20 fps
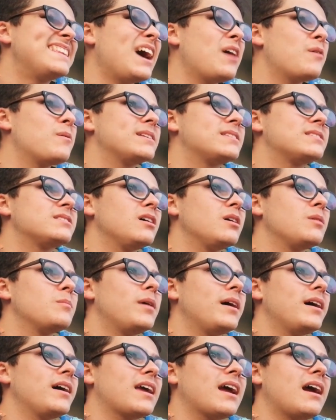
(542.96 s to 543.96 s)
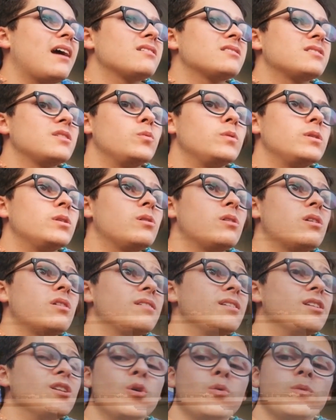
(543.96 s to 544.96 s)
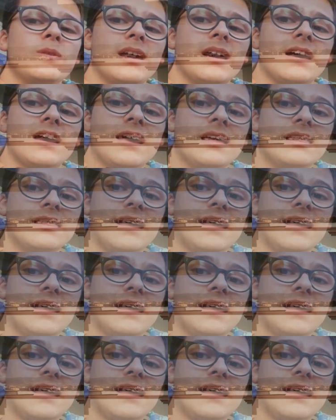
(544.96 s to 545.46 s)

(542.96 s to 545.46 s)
doubt it's sung by a character we don't even know yet.